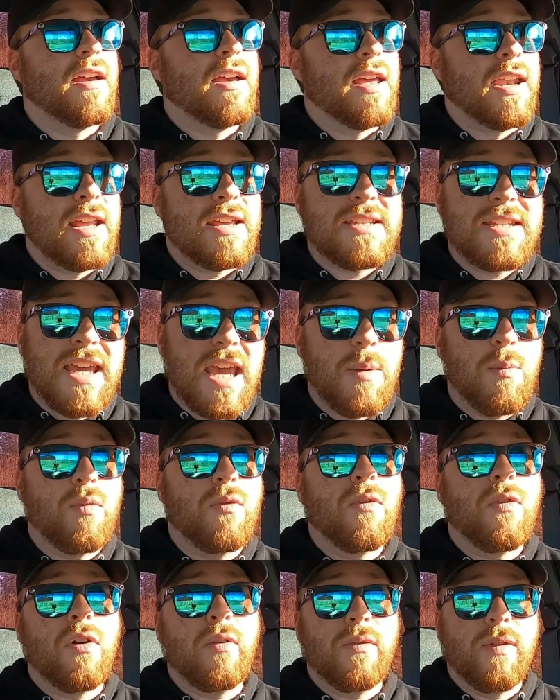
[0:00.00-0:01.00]
it is
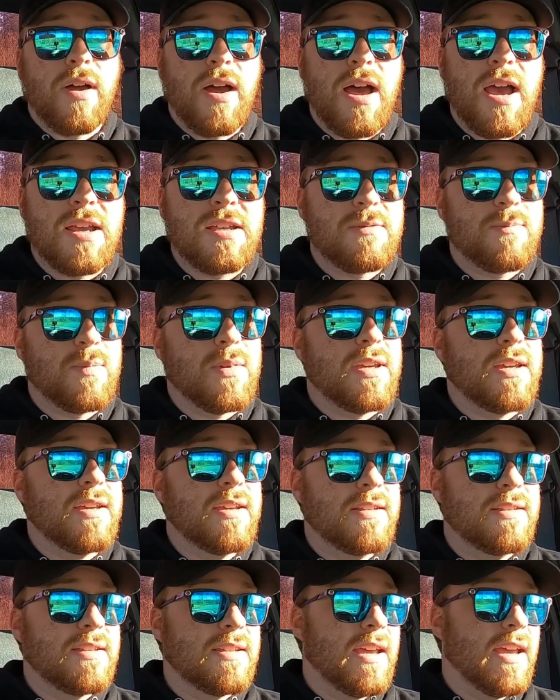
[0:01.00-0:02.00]
capable of high
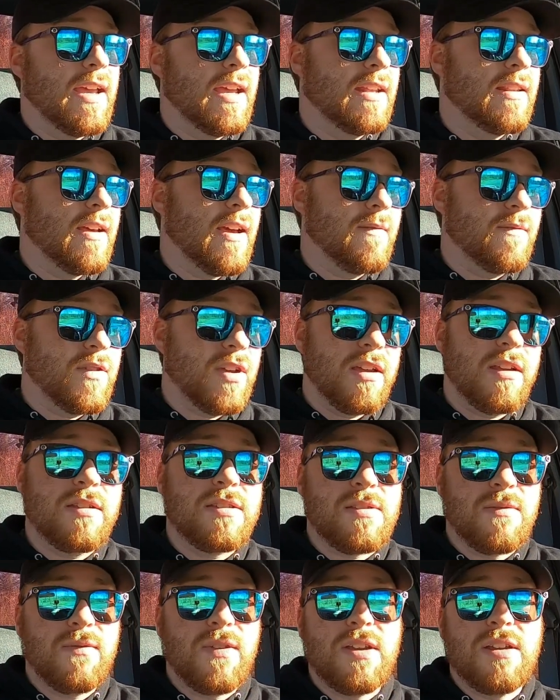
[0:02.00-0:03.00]
speeds. And I've done
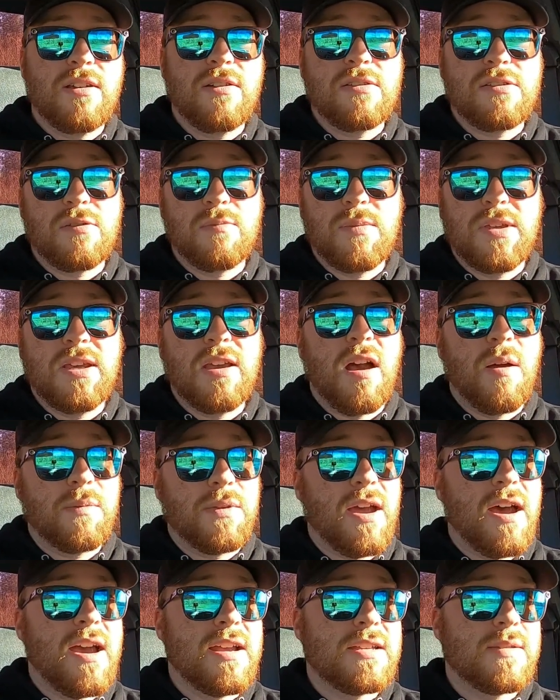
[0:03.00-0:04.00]
some videos of me up
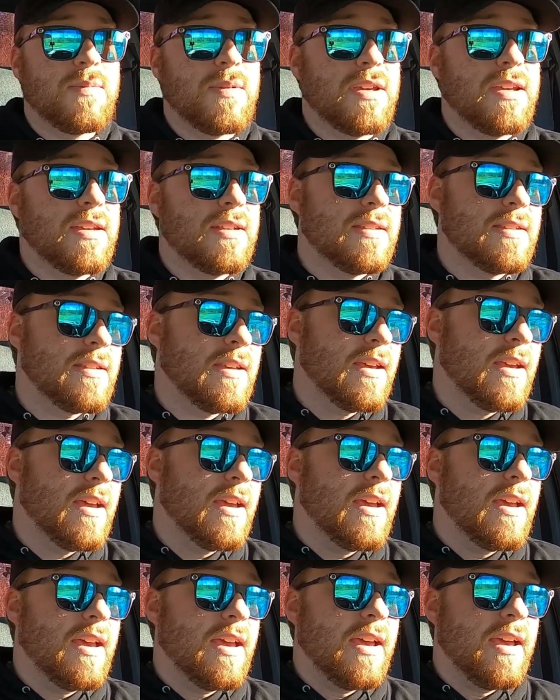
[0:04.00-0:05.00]
to high speeds,
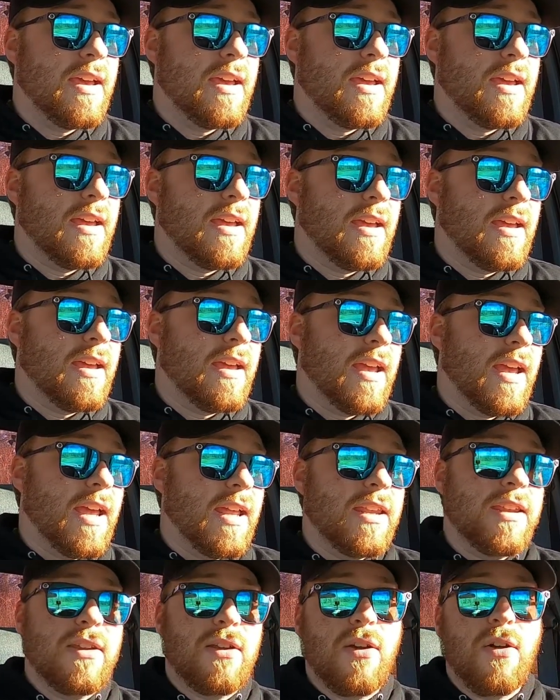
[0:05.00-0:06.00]

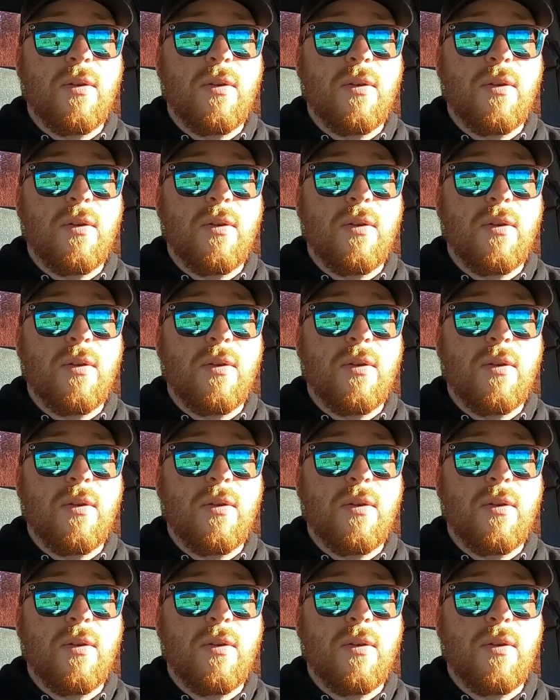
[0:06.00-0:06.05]
and